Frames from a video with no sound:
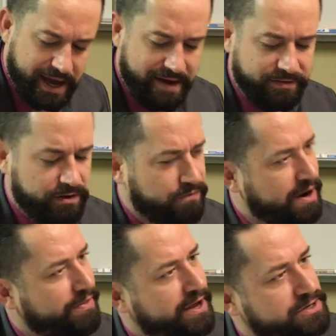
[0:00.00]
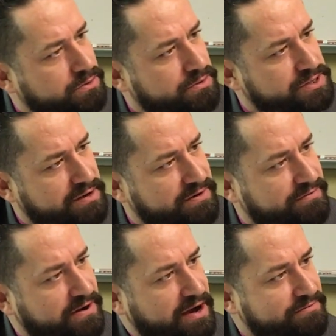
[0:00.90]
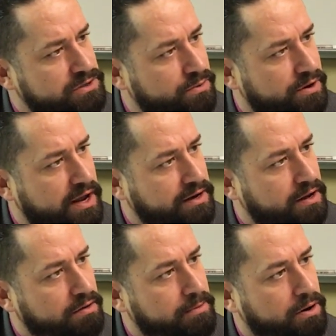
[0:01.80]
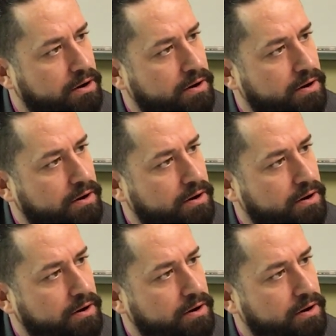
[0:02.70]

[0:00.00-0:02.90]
you have that are around that $275, $280 mark?